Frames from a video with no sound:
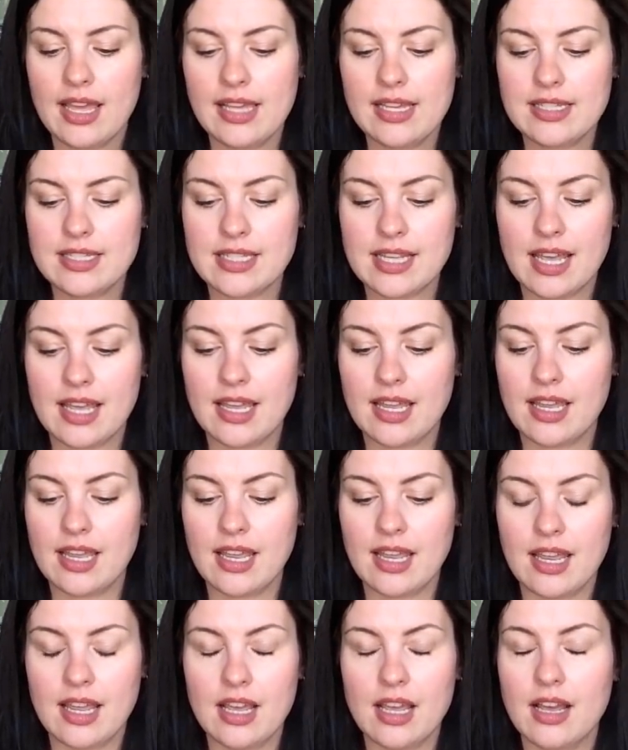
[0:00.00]
It's
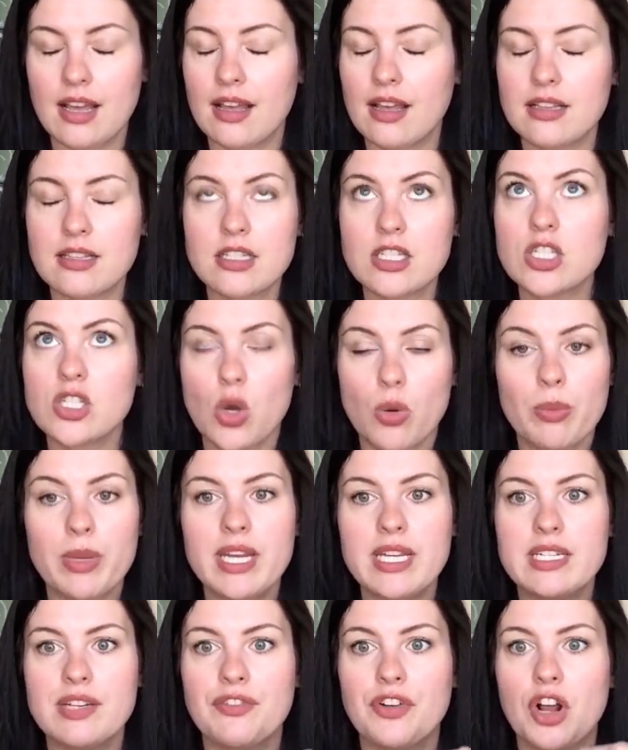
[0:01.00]
so
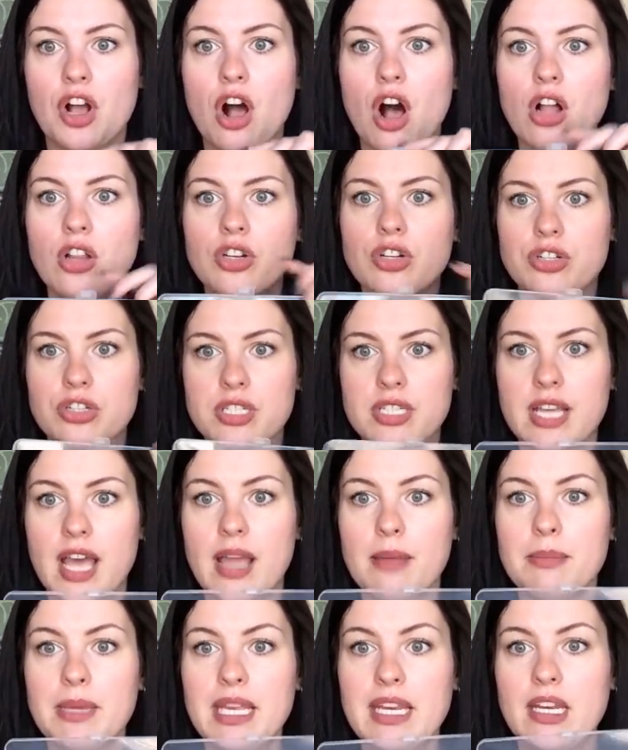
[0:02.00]
many different colors.
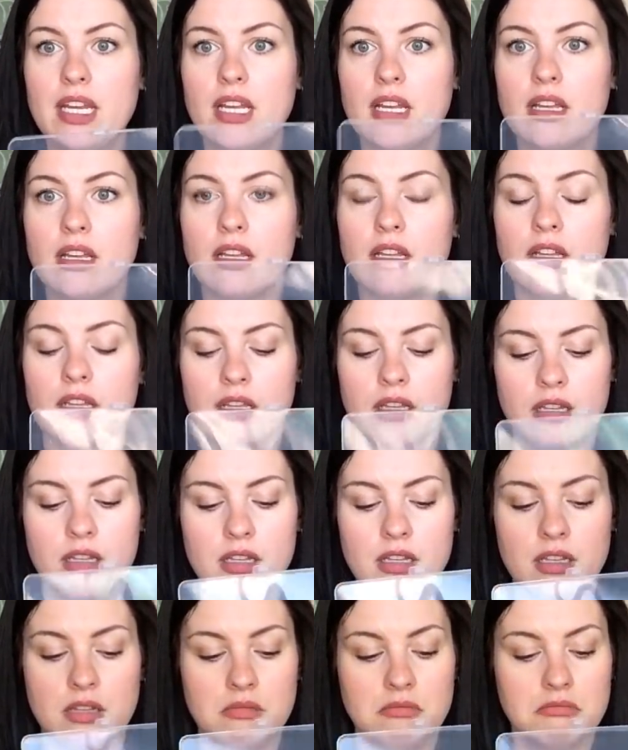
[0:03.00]
I mean,
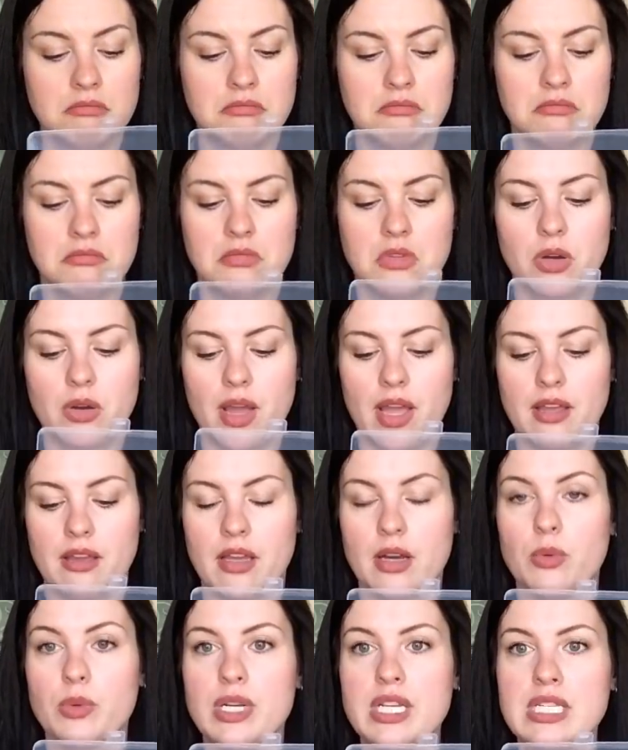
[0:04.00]
okay, I
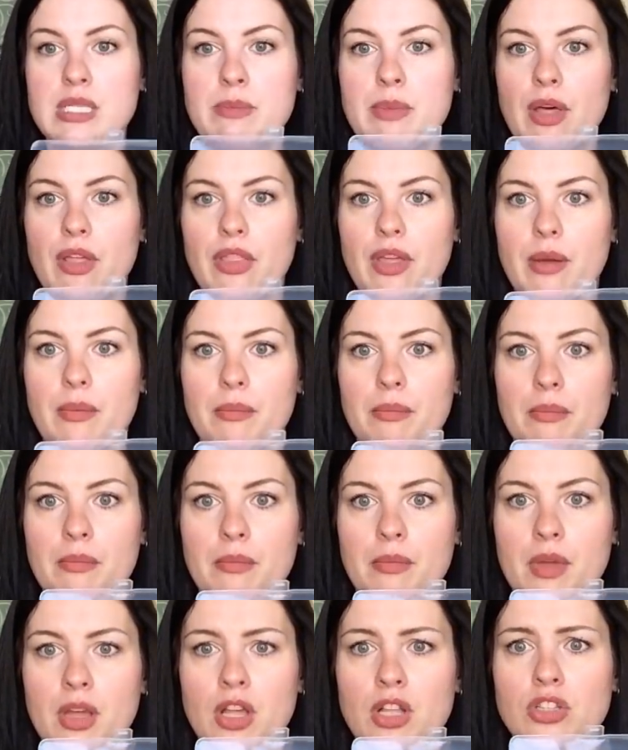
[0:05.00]
don't want to spill them.
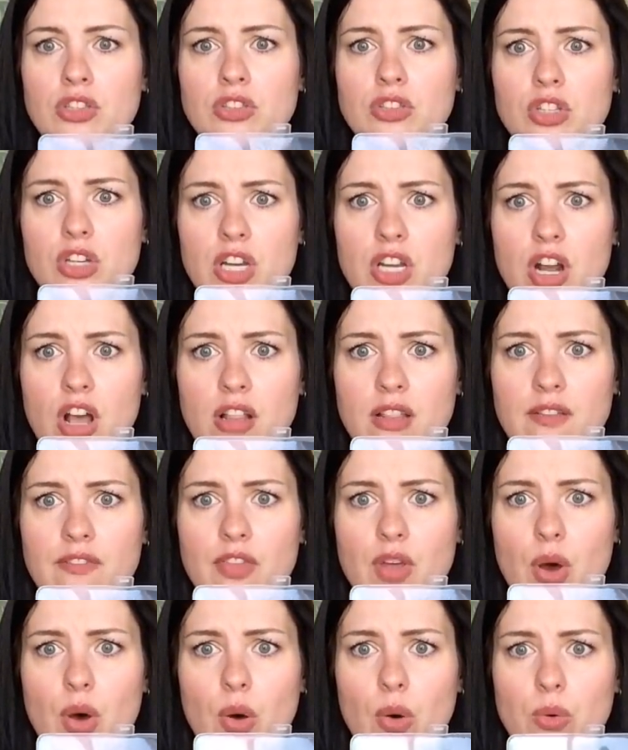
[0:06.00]
Look at all
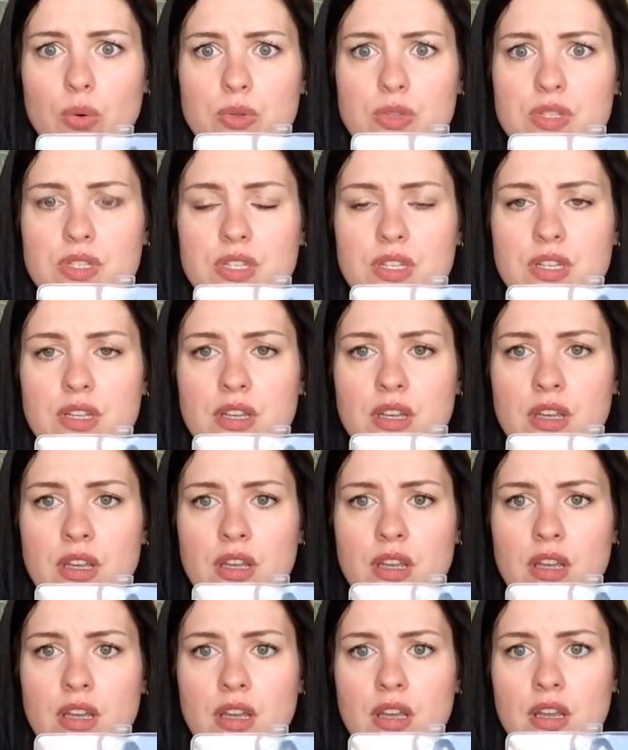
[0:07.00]
of those.
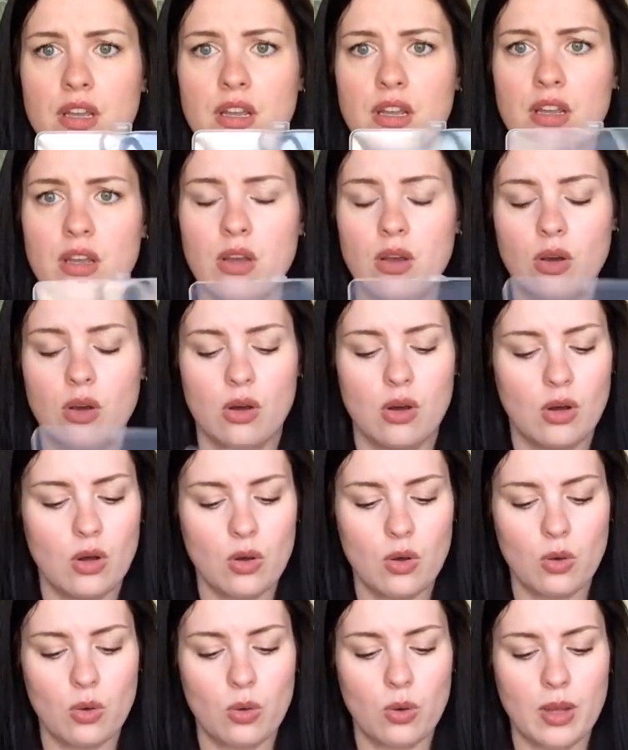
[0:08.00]

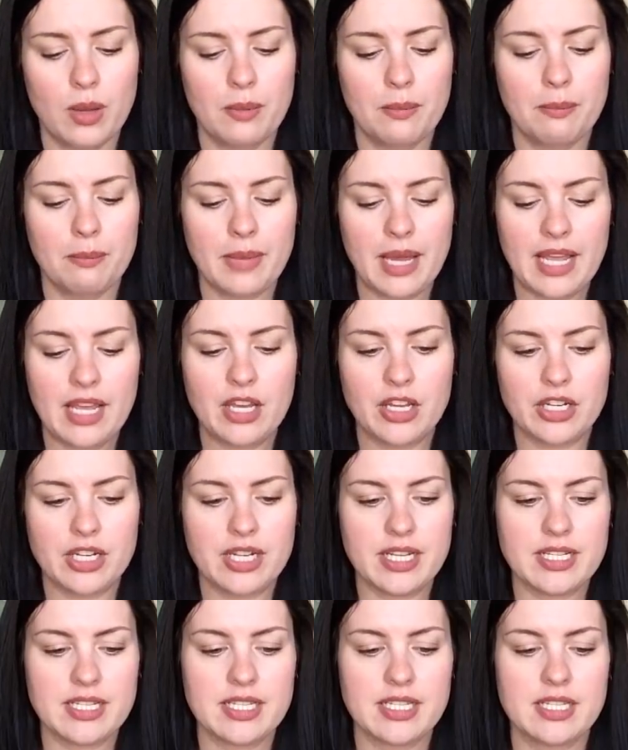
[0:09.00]
Oh my
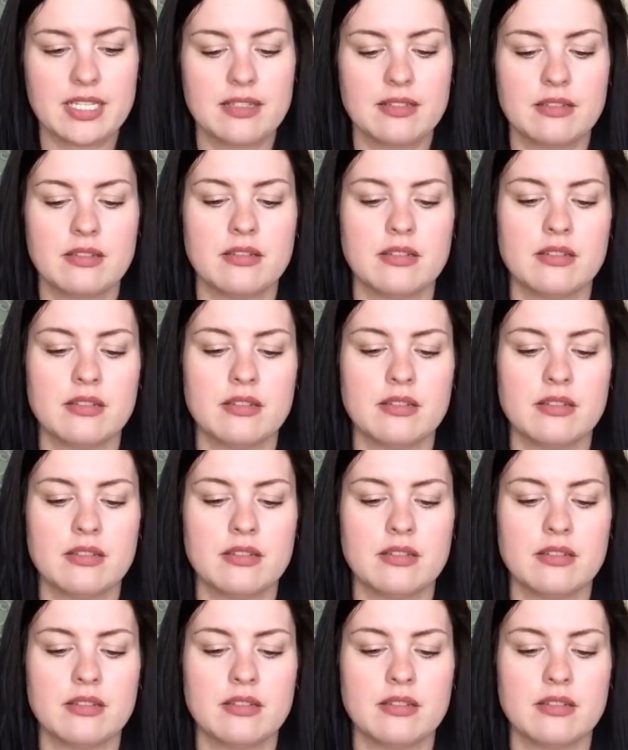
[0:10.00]
goodness.